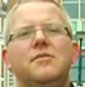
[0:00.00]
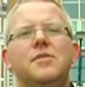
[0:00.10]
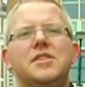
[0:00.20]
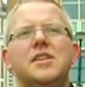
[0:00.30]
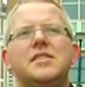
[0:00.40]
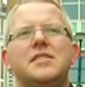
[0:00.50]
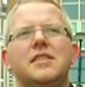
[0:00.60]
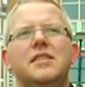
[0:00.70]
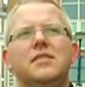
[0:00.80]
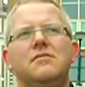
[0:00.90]
which is,
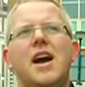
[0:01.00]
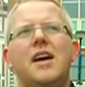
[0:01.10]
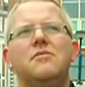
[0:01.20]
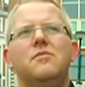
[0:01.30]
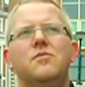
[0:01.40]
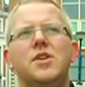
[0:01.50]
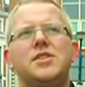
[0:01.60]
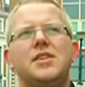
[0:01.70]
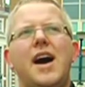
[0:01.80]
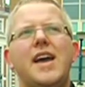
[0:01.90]
yeah,
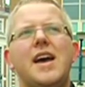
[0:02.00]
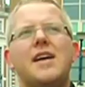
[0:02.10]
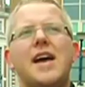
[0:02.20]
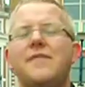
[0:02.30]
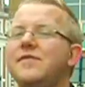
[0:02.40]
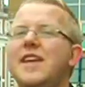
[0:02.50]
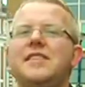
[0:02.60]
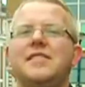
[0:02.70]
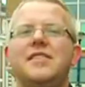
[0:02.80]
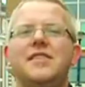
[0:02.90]
which I haven't
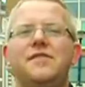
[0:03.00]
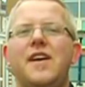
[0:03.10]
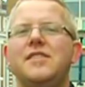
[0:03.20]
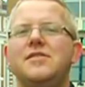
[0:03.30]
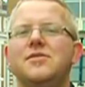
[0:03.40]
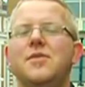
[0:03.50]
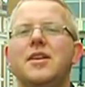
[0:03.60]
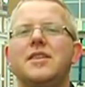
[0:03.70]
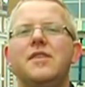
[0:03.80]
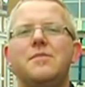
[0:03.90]
had the fun to
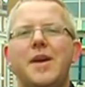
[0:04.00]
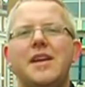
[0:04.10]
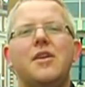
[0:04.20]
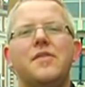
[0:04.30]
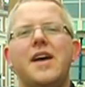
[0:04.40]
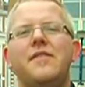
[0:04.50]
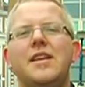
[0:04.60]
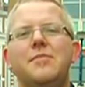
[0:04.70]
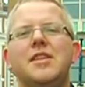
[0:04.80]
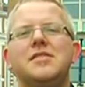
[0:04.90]
working with, but I know they're
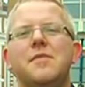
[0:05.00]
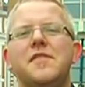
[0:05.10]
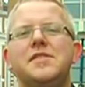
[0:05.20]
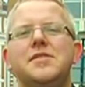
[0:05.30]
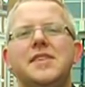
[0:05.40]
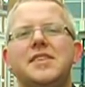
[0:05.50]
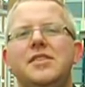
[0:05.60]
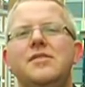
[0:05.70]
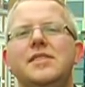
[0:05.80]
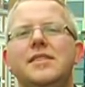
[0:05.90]
available and some of the students are
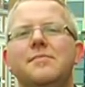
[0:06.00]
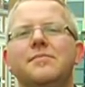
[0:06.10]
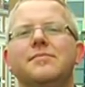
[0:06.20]
actually using them.